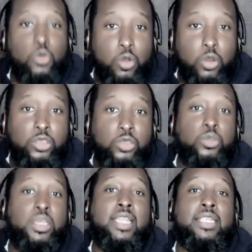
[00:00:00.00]
or
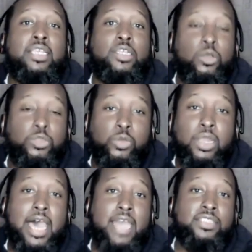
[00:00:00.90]
you can go
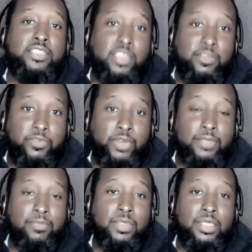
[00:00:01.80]
through a lot of
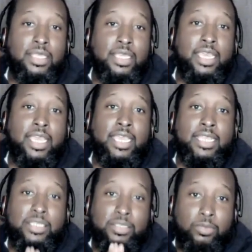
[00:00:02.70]
suffering,
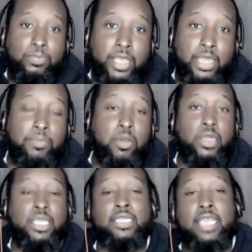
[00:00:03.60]
and you played a
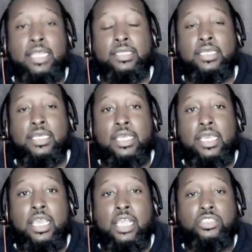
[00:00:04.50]
part in that.
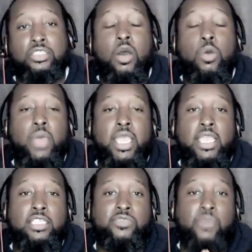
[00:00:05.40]
As
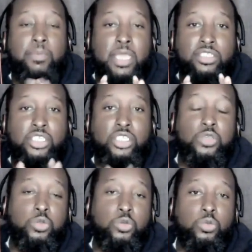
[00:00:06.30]
always, from me to
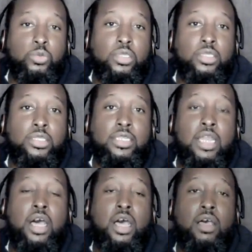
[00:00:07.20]
you,
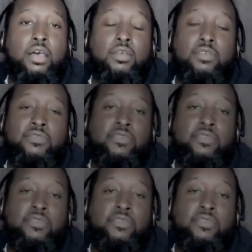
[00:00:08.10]
love,